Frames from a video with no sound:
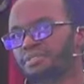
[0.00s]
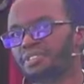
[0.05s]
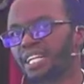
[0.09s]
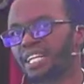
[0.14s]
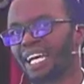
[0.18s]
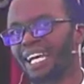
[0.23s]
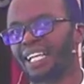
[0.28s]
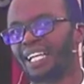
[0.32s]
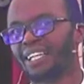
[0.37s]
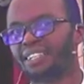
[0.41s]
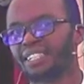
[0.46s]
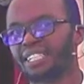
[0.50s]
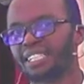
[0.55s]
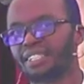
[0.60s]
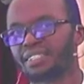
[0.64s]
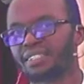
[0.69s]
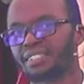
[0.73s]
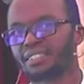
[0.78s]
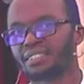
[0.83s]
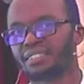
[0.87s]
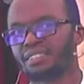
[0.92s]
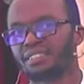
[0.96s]
held
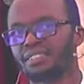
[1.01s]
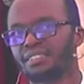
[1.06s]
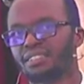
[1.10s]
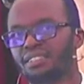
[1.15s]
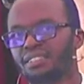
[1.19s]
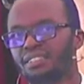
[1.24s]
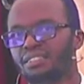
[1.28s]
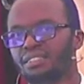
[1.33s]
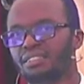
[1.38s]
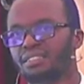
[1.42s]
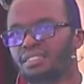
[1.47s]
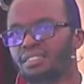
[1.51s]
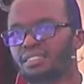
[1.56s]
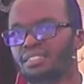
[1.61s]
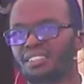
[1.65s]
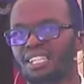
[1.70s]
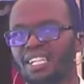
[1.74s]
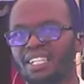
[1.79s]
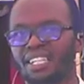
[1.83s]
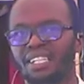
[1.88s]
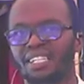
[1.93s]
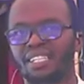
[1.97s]
it,
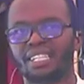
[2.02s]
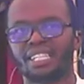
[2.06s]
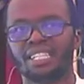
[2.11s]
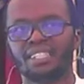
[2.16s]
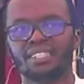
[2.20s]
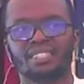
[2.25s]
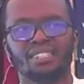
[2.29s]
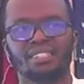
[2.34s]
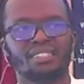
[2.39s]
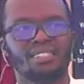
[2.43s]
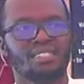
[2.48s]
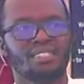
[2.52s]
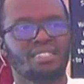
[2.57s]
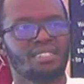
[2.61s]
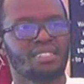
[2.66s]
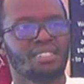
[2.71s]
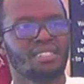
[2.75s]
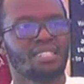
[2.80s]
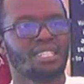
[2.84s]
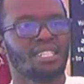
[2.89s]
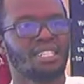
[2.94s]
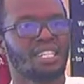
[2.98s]
suddenly it is
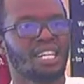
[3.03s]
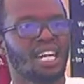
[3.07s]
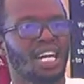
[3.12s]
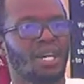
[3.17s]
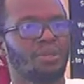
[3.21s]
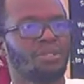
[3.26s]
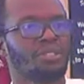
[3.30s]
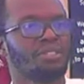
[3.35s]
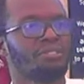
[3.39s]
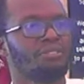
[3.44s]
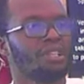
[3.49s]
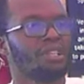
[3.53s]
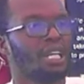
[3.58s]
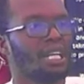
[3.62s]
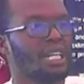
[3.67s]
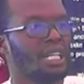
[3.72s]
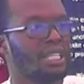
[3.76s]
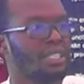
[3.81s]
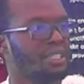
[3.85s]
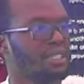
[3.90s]
out of your hand.